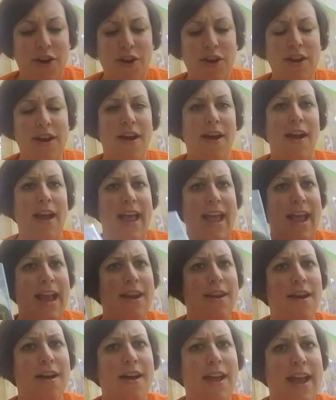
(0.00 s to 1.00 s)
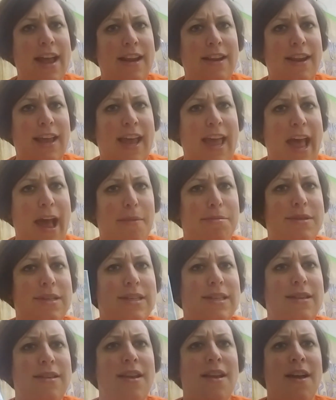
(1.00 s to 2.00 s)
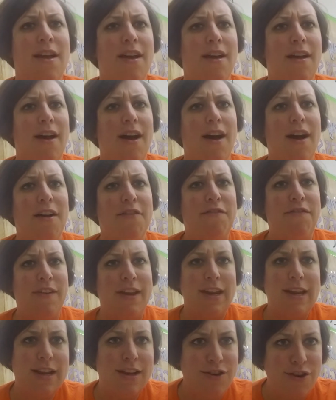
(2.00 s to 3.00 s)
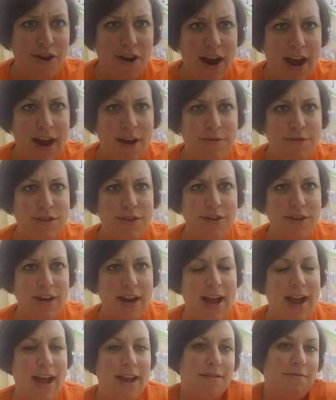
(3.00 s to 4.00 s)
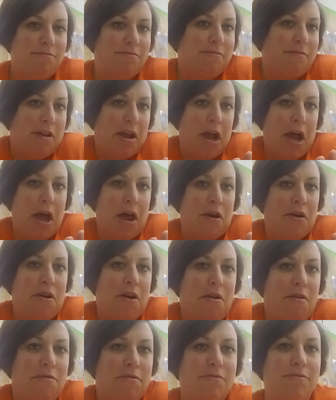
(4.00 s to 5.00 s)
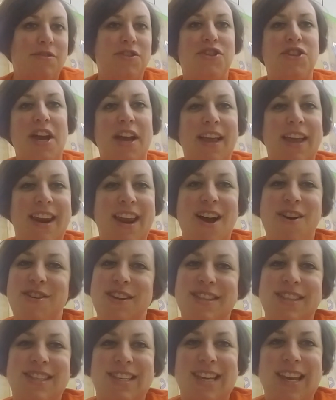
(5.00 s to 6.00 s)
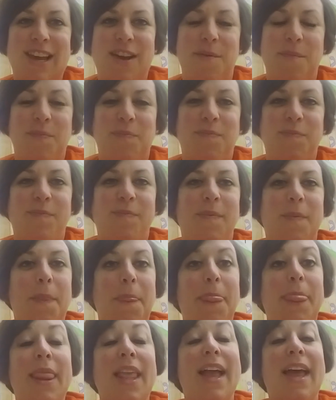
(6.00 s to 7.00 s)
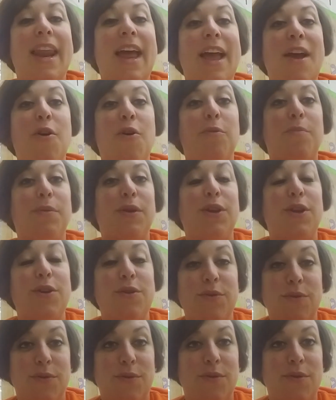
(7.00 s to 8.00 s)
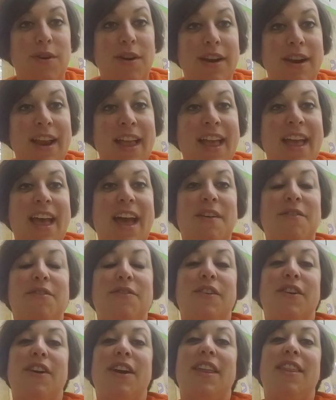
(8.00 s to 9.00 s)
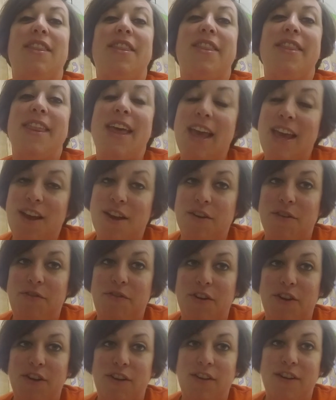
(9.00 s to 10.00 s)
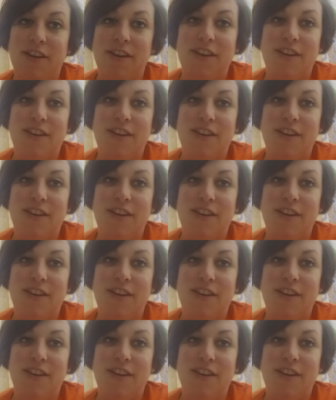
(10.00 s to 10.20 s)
Anna and the captain fit in your house or not? I don't know. Check it out and see. And I hope you have a very thankful